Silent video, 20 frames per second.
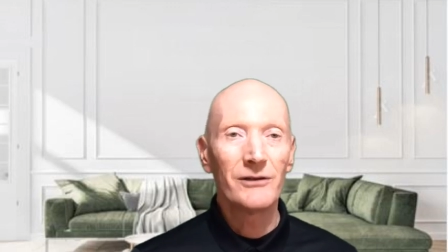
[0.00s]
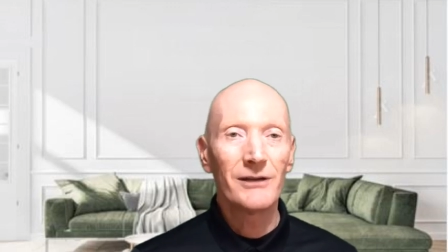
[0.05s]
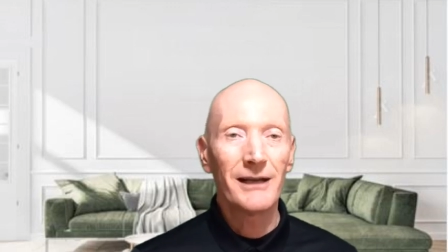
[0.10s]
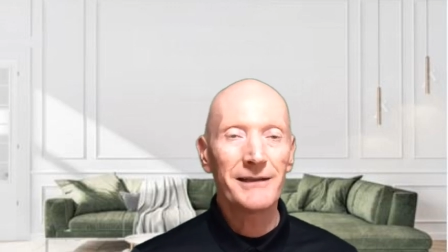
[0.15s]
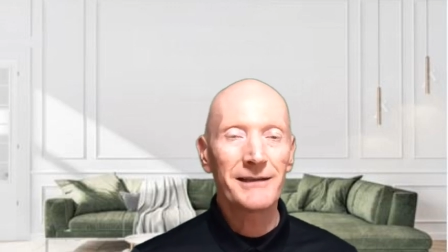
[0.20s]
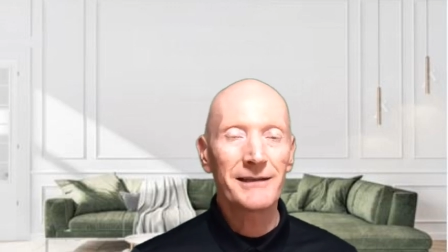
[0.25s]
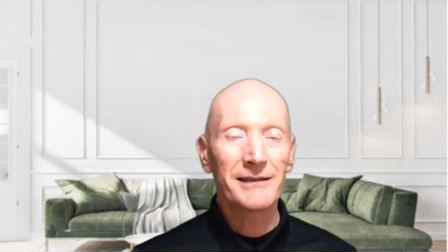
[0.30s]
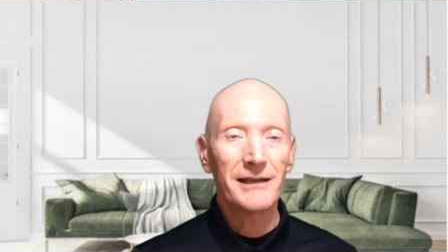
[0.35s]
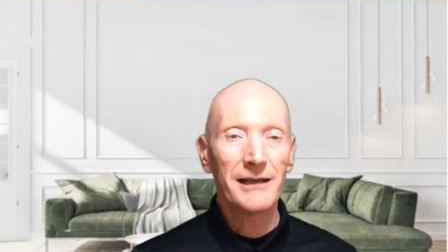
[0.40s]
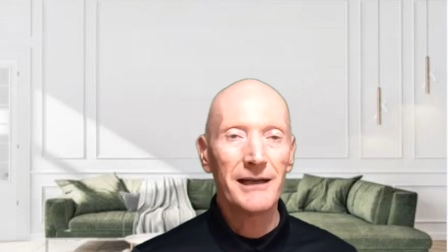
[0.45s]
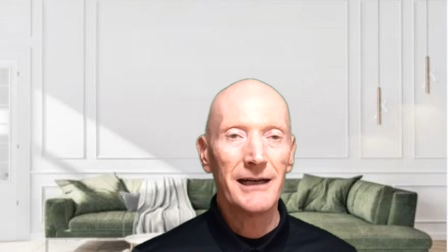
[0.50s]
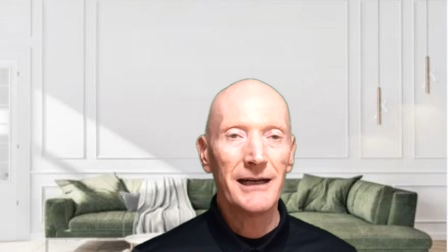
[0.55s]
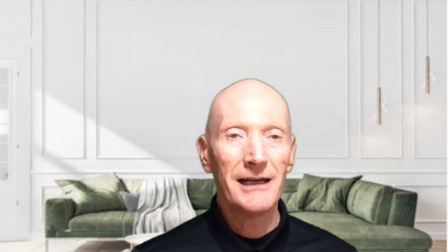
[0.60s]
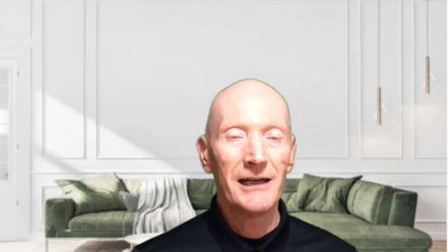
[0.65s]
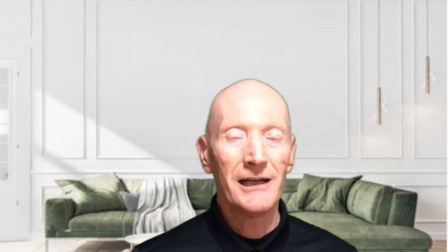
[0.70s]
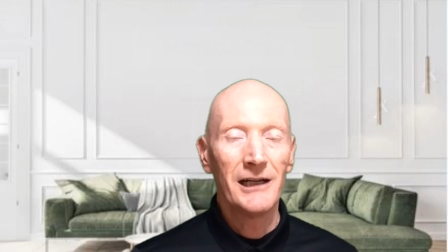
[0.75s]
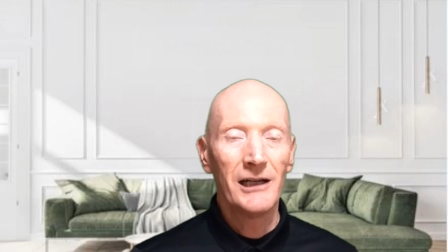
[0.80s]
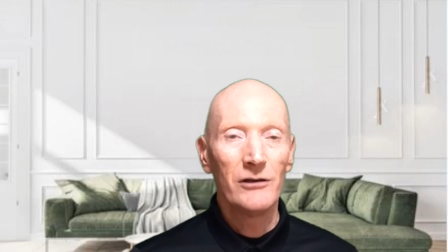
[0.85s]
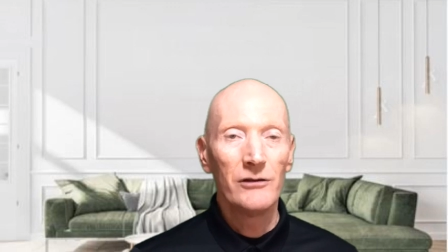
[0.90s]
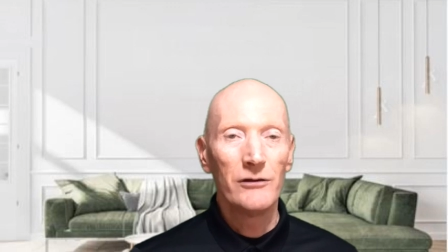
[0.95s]
Let's
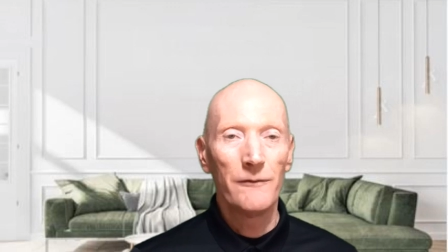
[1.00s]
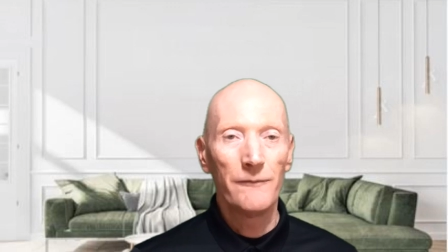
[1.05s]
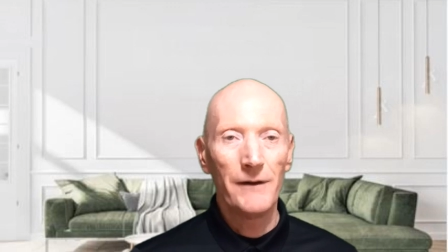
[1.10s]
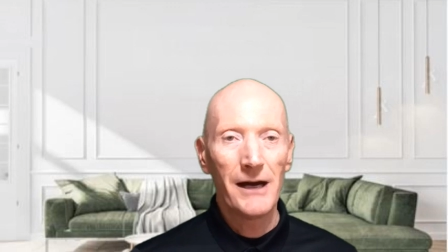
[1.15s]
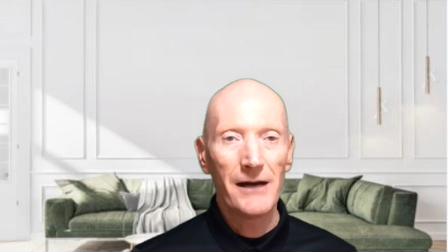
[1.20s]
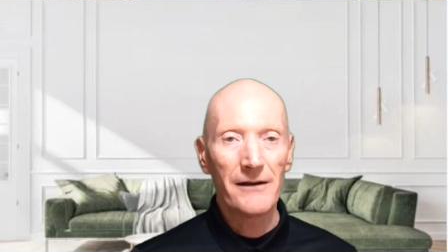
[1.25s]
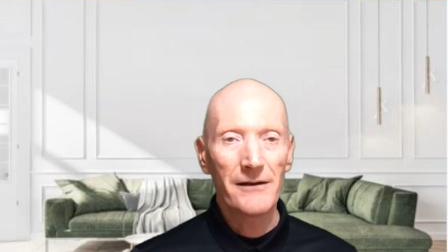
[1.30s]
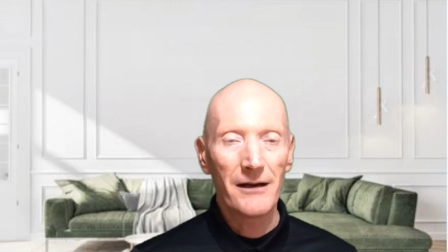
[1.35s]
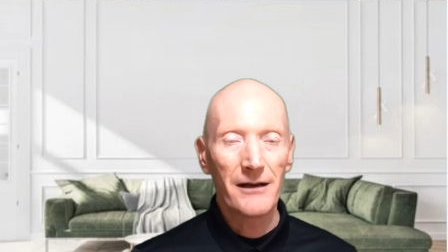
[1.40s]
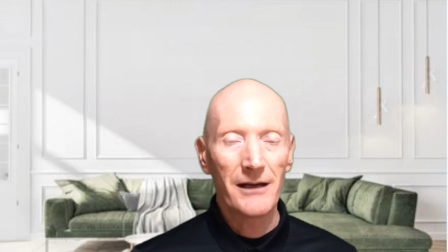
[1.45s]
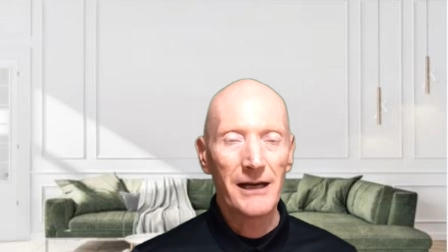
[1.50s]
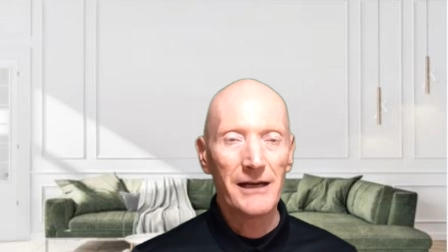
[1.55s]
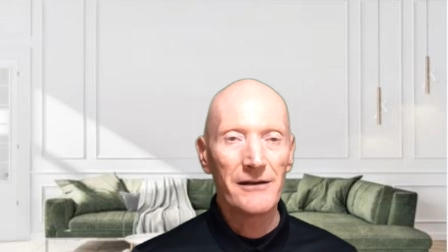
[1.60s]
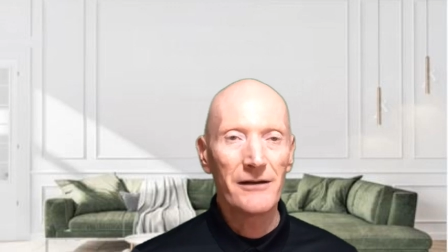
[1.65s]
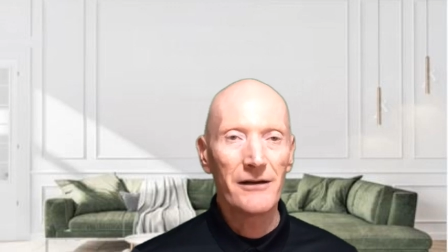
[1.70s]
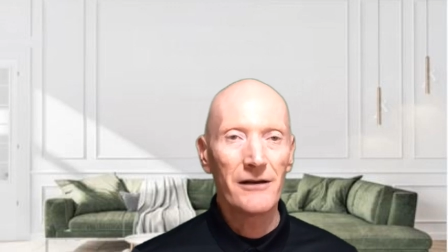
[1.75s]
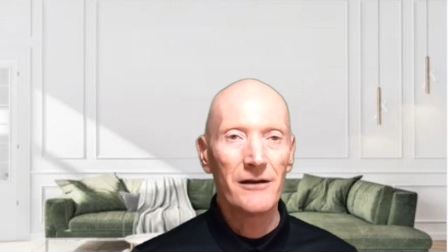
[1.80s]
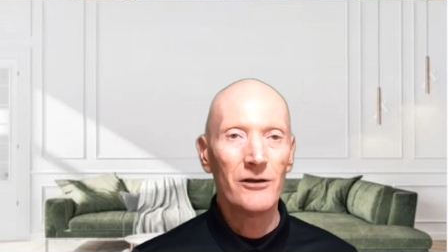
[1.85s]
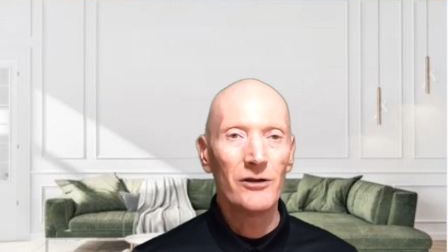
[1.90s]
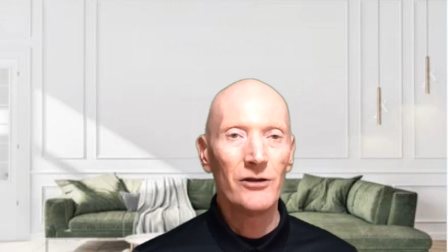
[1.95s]
say you found a
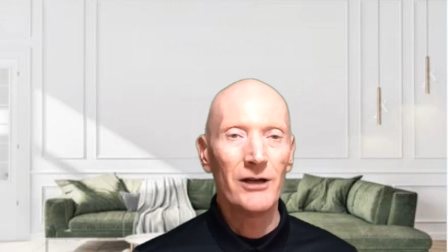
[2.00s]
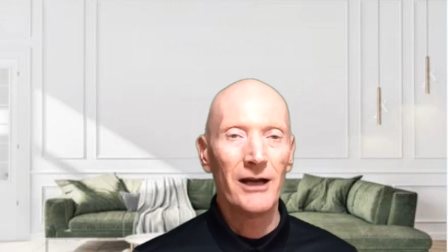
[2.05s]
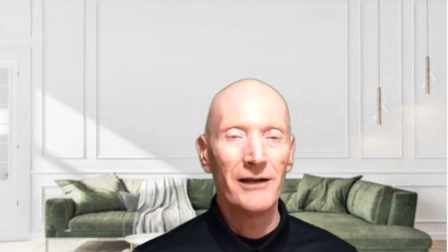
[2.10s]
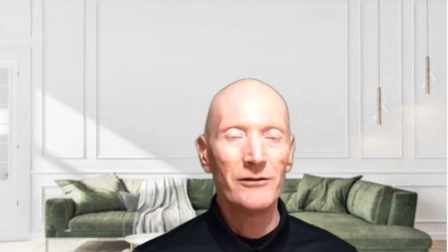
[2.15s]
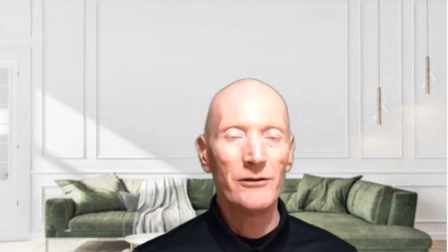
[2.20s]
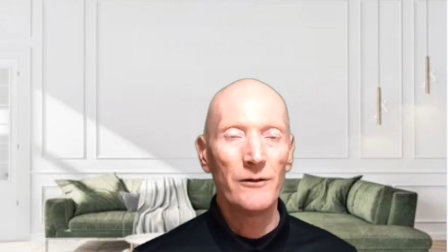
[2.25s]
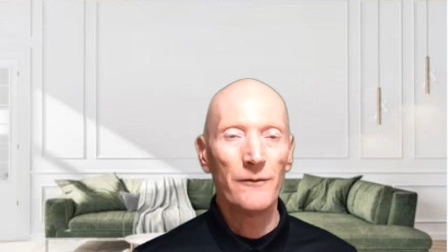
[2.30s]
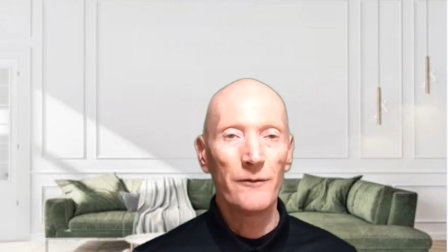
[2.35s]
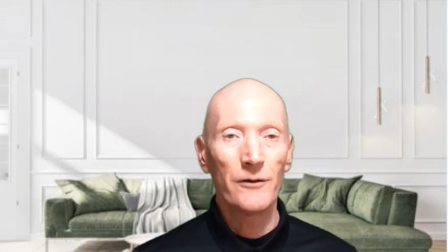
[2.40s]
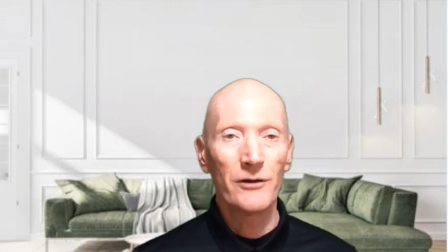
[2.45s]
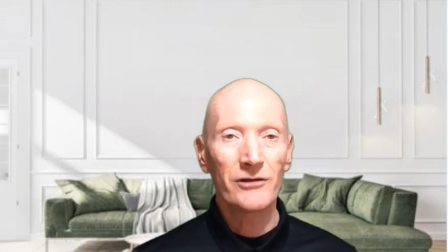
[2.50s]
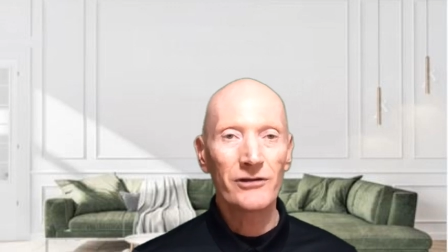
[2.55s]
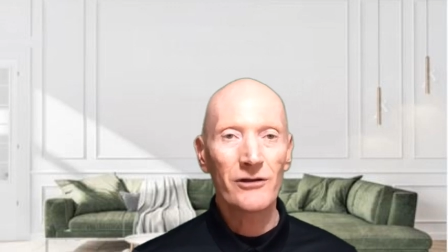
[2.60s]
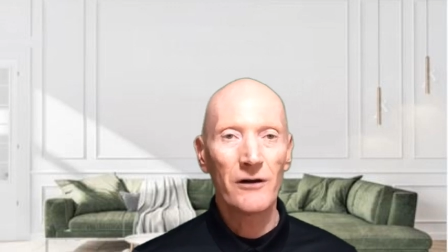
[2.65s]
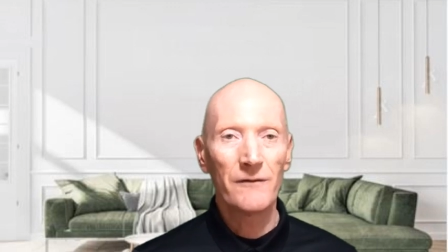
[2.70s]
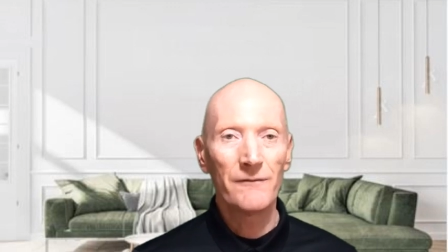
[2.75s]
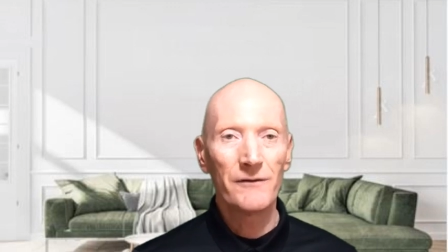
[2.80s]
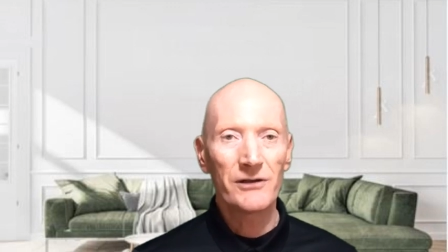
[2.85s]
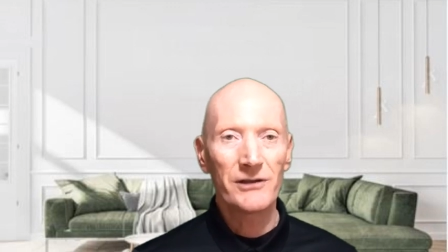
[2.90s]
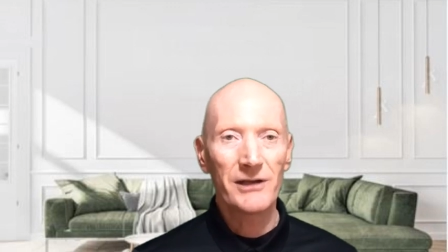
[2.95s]
lender, you had your first
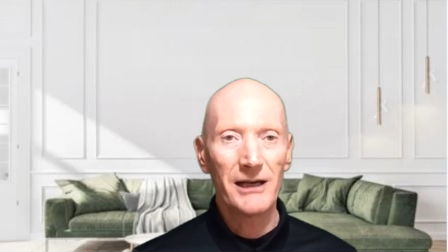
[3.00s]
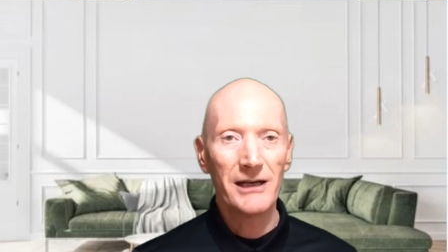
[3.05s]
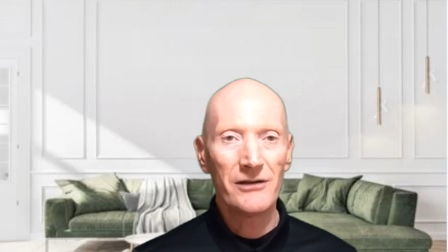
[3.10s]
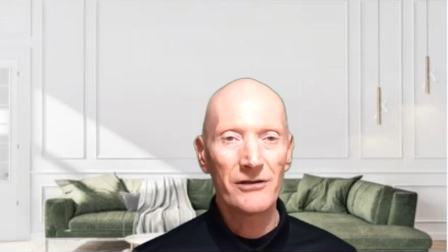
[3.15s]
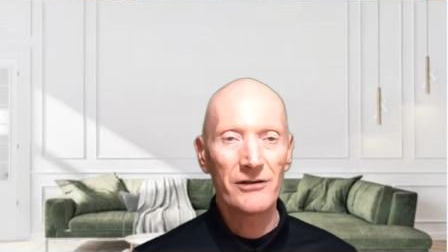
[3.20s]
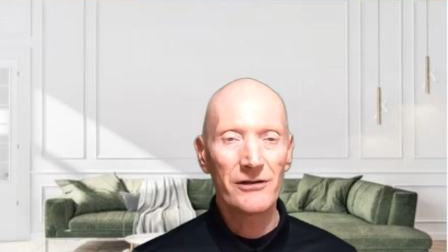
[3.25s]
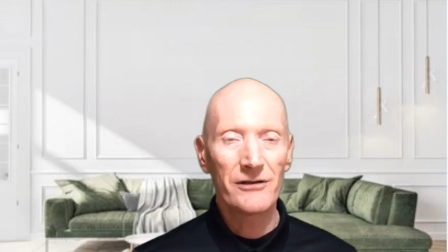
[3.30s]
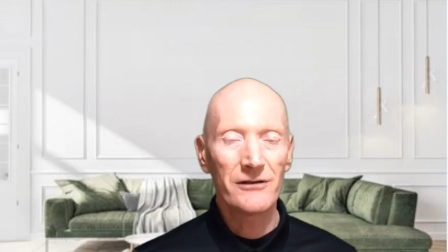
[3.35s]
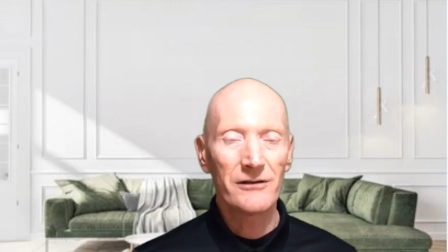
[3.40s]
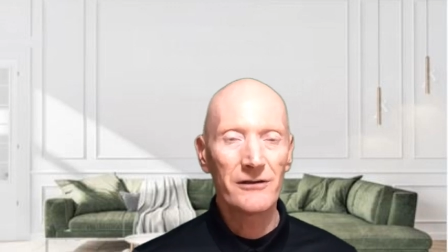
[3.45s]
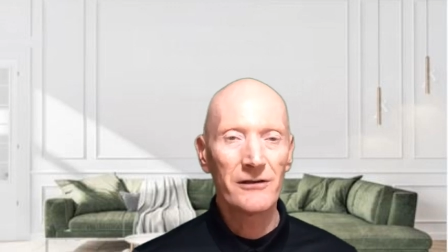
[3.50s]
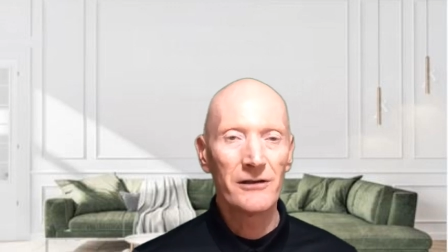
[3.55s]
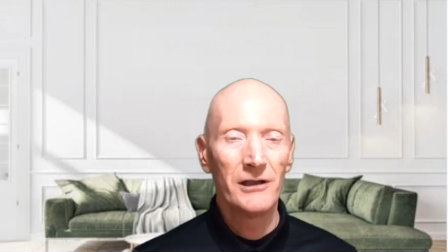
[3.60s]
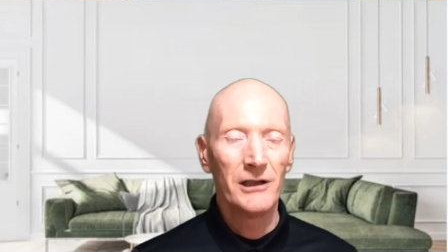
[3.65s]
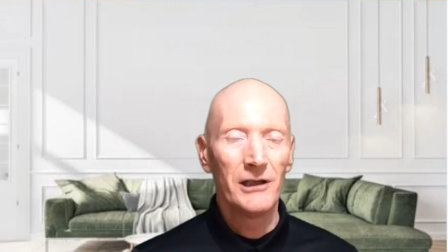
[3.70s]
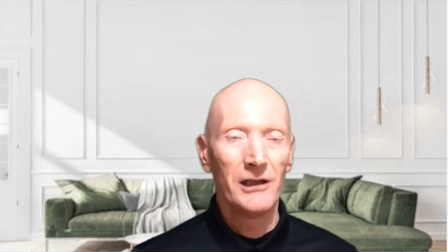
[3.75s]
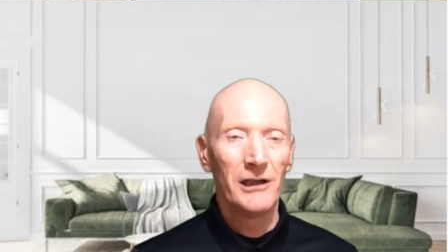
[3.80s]
conversation,